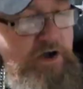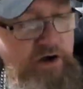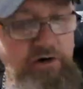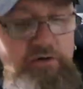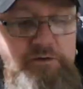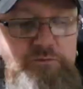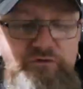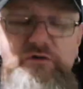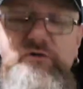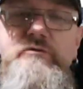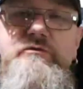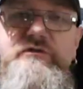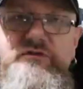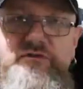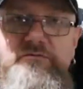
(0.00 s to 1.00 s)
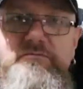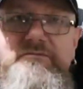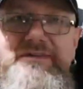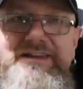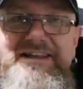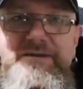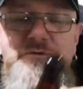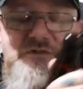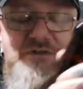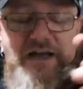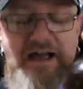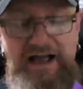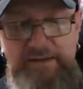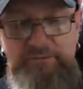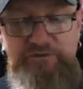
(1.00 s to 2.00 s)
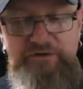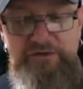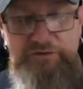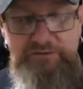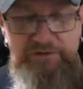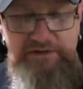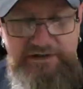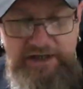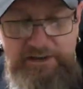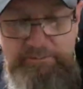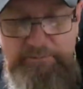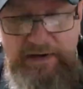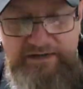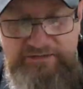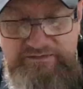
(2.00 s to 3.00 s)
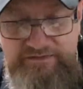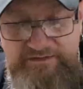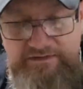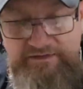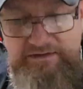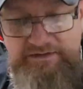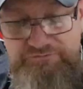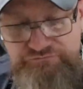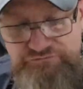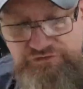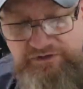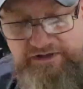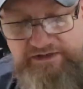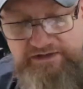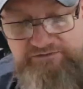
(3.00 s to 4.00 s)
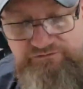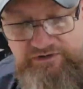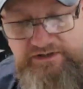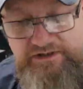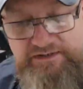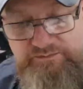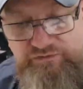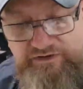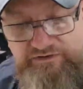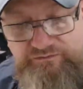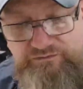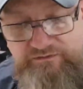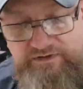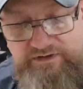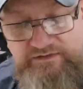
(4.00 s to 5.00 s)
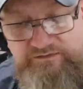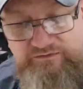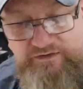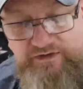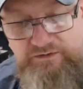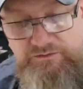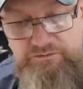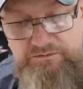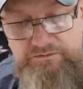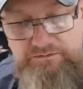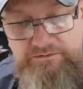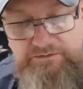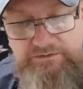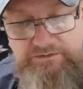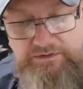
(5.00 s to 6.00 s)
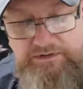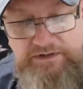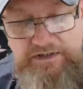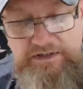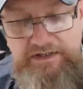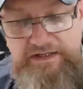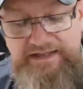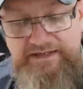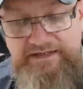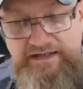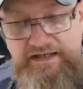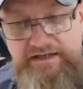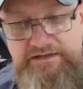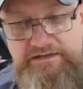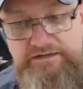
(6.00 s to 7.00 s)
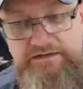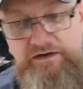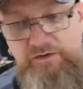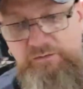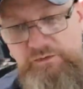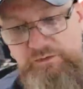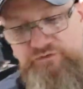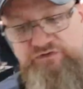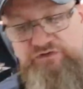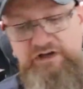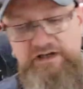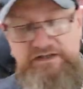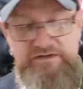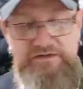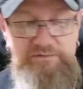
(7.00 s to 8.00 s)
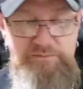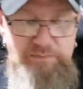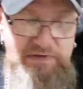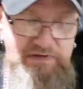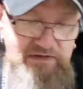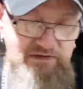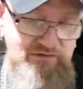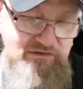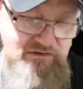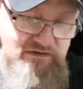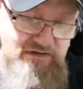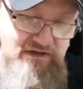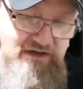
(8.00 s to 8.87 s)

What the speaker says: Oh, it was gorgeous. It was absolutely amazing. Really, really impressed with it. So, again, I will say that beers